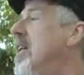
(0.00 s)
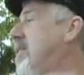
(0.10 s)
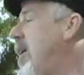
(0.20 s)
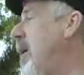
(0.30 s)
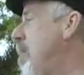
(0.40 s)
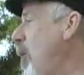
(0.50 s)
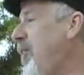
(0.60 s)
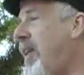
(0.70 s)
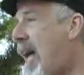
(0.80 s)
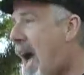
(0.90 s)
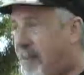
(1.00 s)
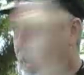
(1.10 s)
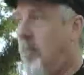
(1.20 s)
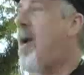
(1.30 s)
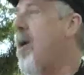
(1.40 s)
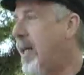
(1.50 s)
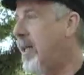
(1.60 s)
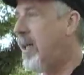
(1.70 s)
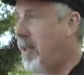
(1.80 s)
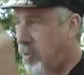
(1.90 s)
selling it mostly to African-American
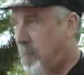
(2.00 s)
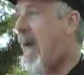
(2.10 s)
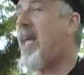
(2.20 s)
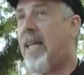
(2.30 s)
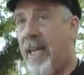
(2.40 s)
and Hispanic